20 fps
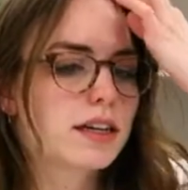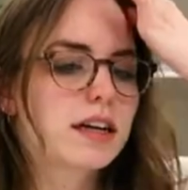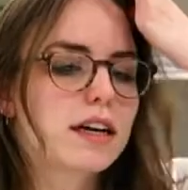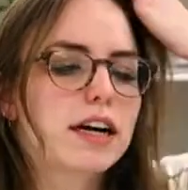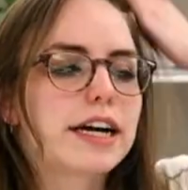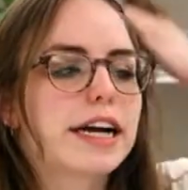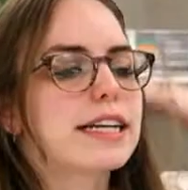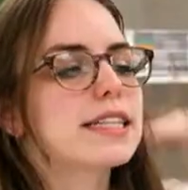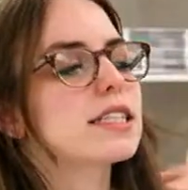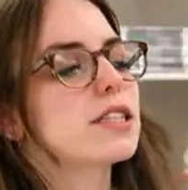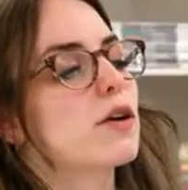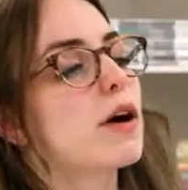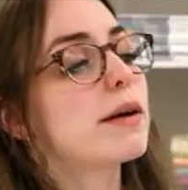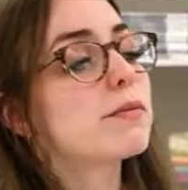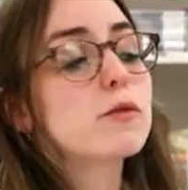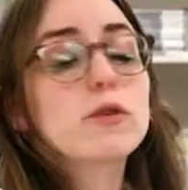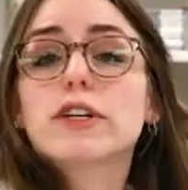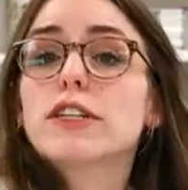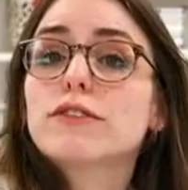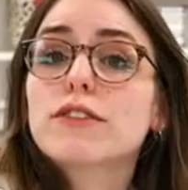All right, so I'm
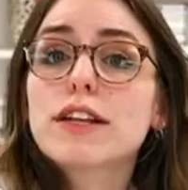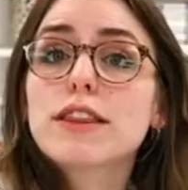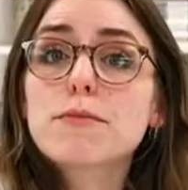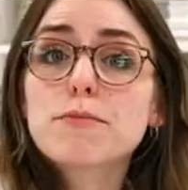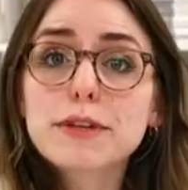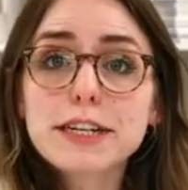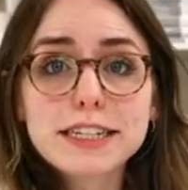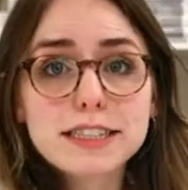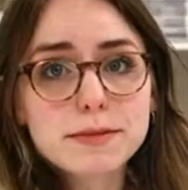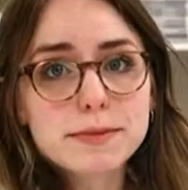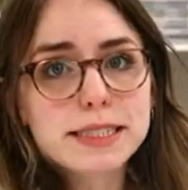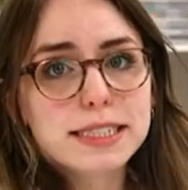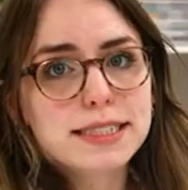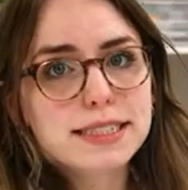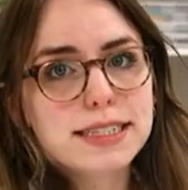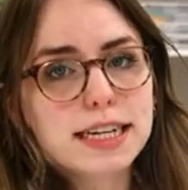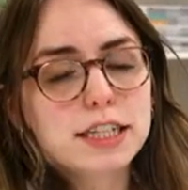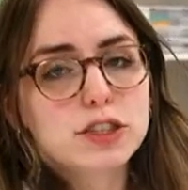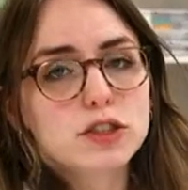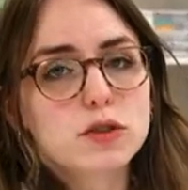going to run the placement
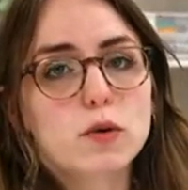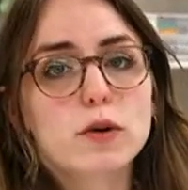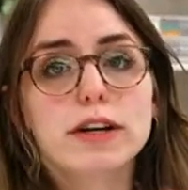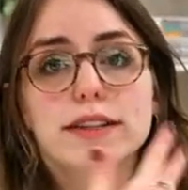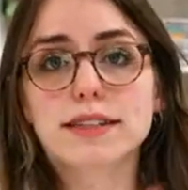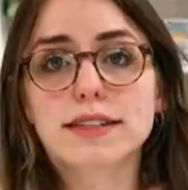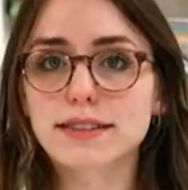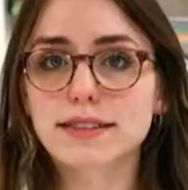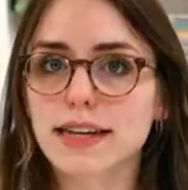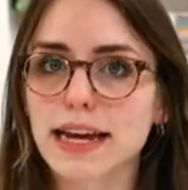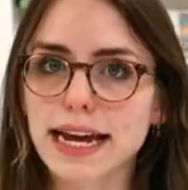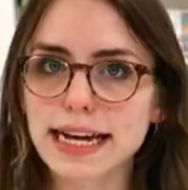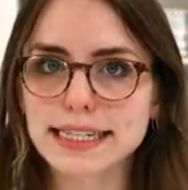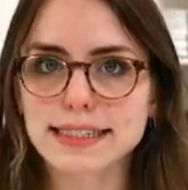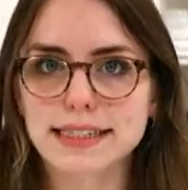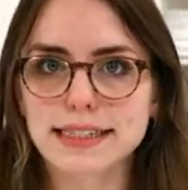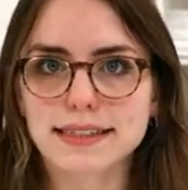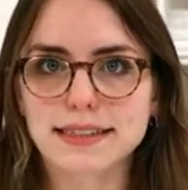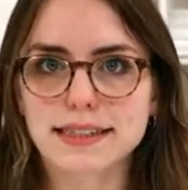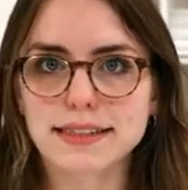stitch, or in this case,
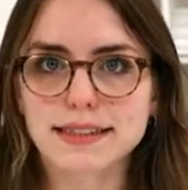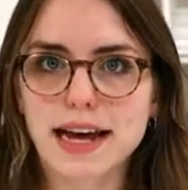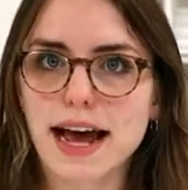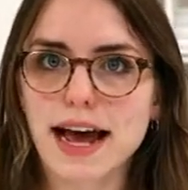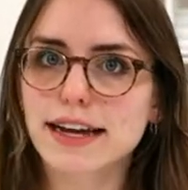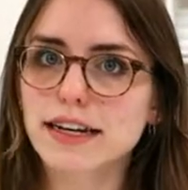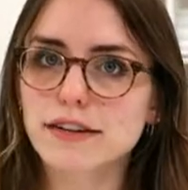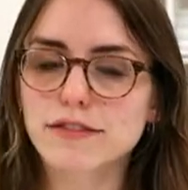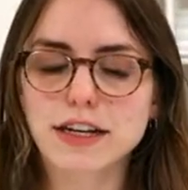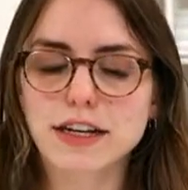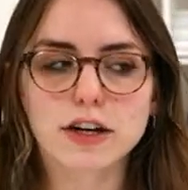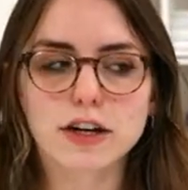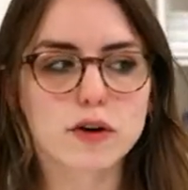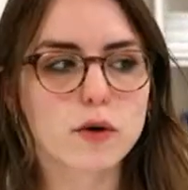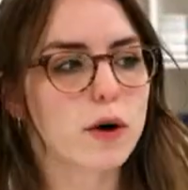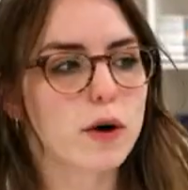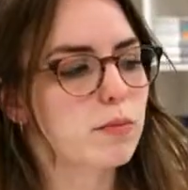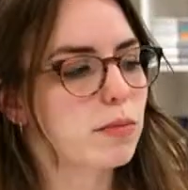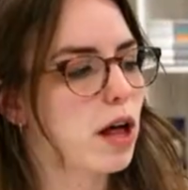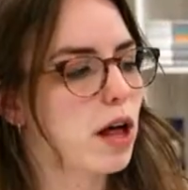since it's kind of like a
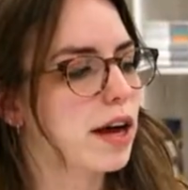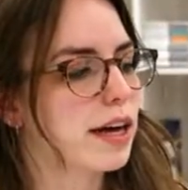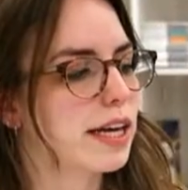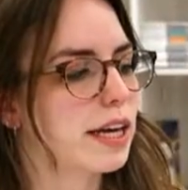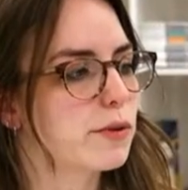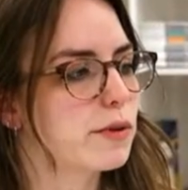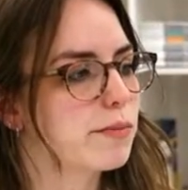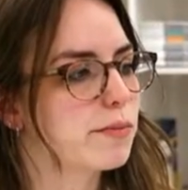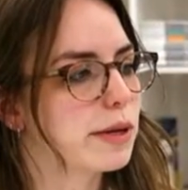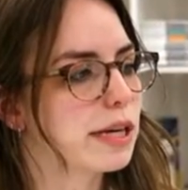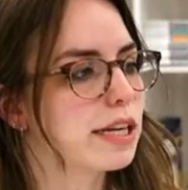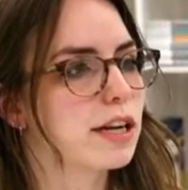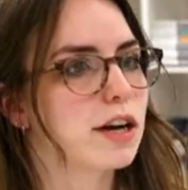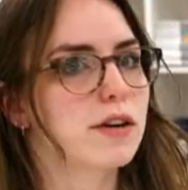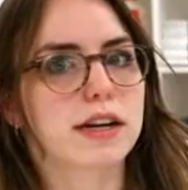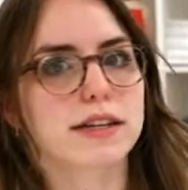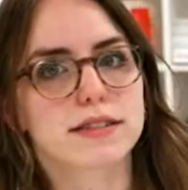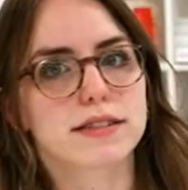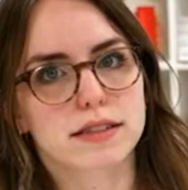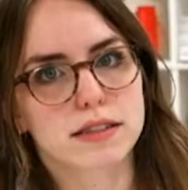quilt block, it would be
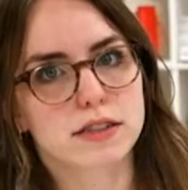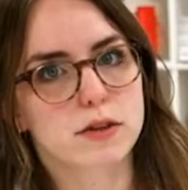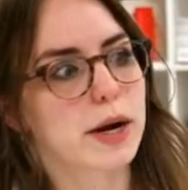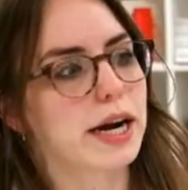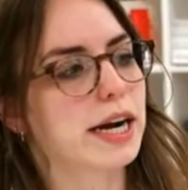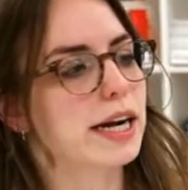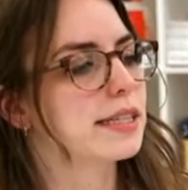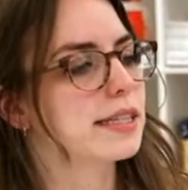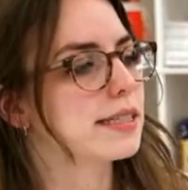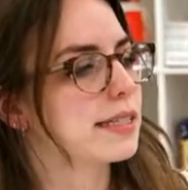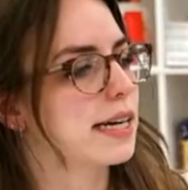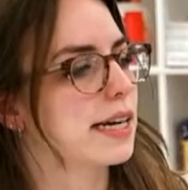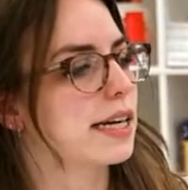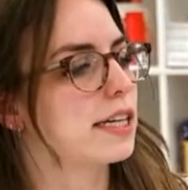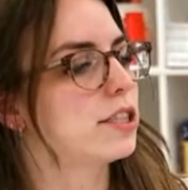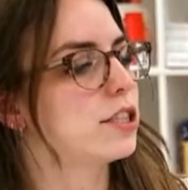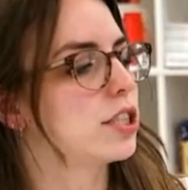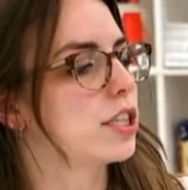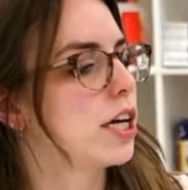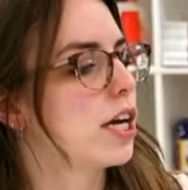known as a squaring
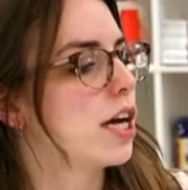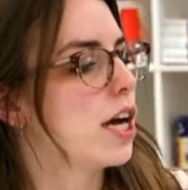stitch.